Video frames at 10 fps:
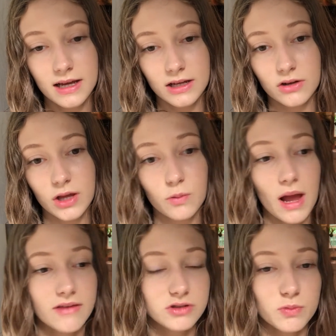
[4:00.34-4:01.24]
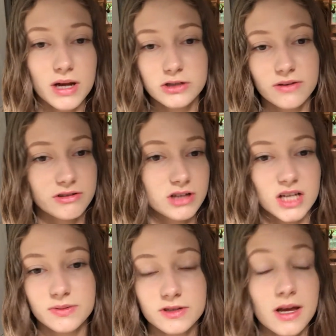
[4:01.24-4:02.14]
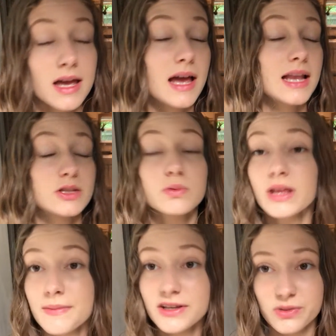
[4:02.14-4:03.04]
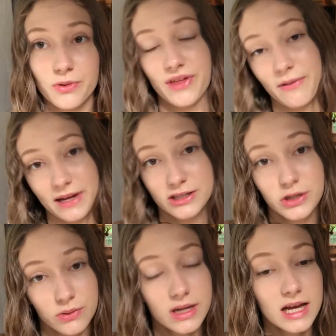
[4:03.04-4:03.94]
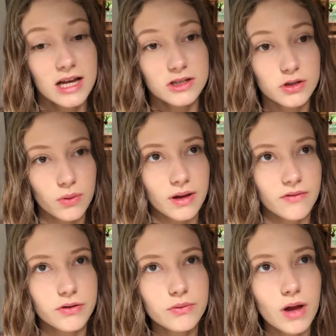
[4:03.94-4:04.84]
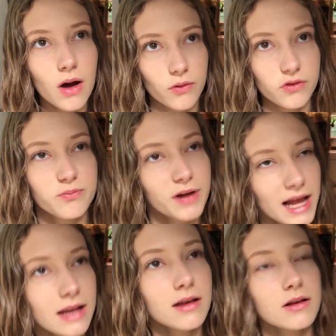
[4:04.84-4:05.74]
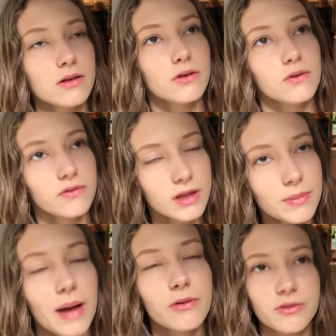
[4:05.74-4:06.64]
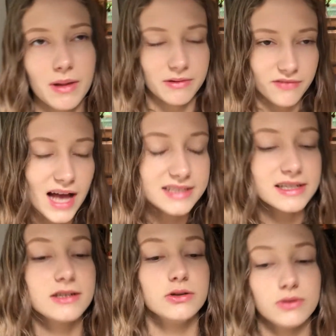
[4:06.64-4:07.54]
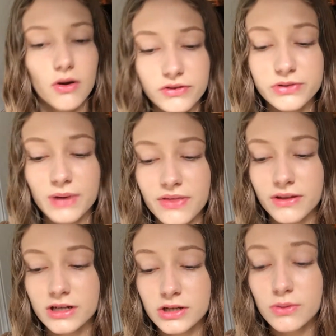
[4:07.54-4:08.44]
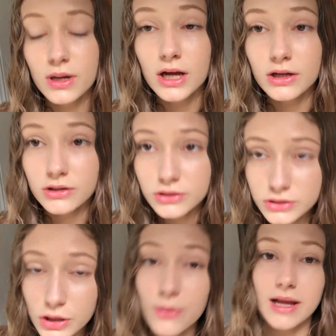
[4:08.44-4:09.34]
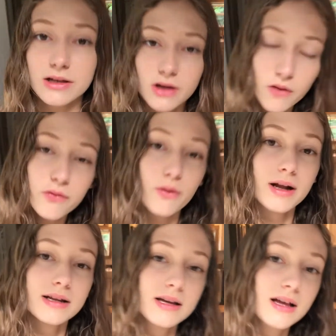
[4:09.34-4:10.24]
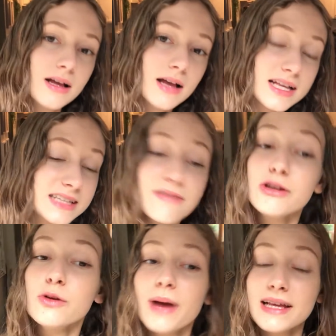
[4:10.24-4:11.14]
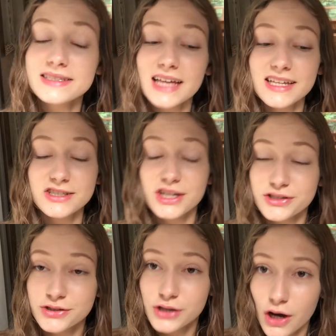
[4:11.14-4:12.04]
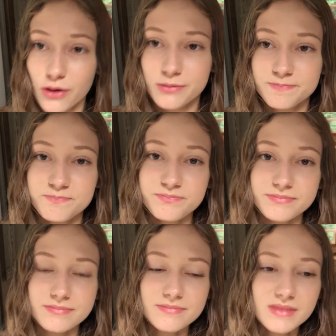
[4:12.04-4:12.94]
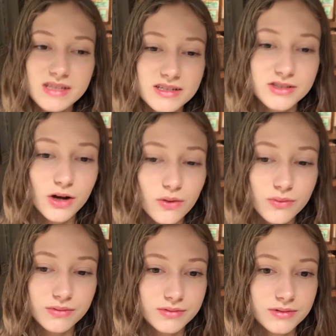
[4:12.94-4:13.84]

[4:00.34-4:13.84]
You're like waves of the wind, driven and tossed, and it's really miserable that way too. So if you know, you've prayed, you've read the Bible, you maybe fasted, you know this is the right thing to do, do it. Go for it. As David Eubanks says, just go. Don't.